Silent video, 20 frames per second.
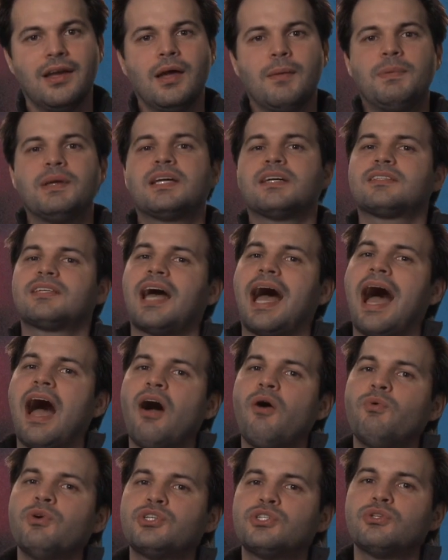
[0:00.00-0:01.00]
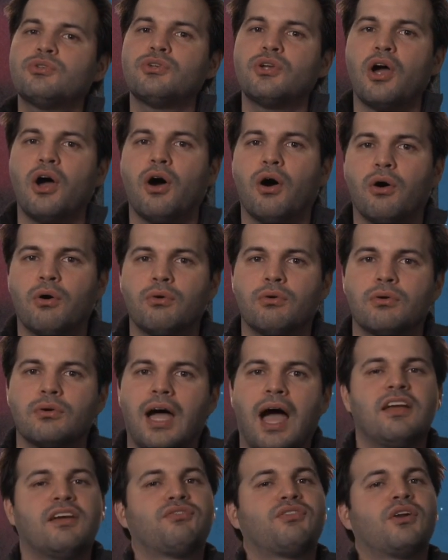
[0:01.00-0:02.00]
Because how would you know
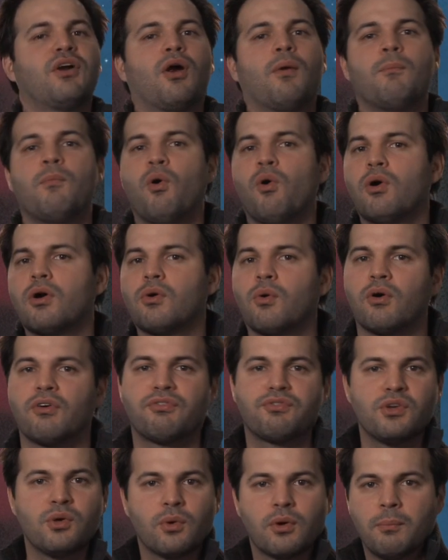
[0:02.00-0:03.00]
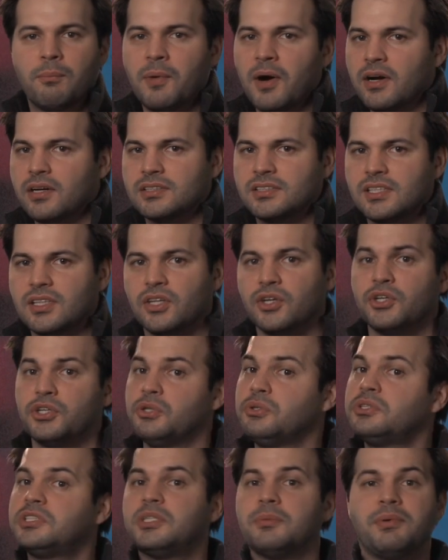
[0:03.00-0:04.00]
if there are more or fewer bugs than there
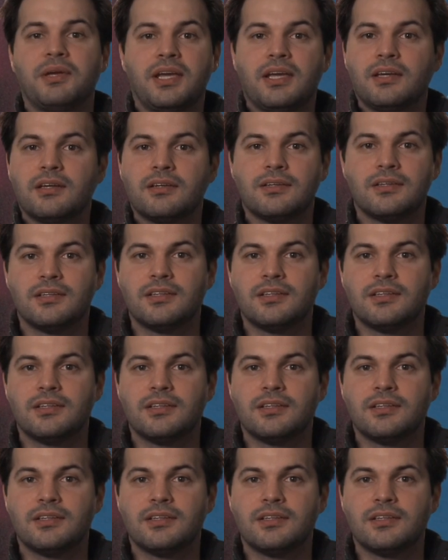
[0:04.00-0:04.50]
used to be,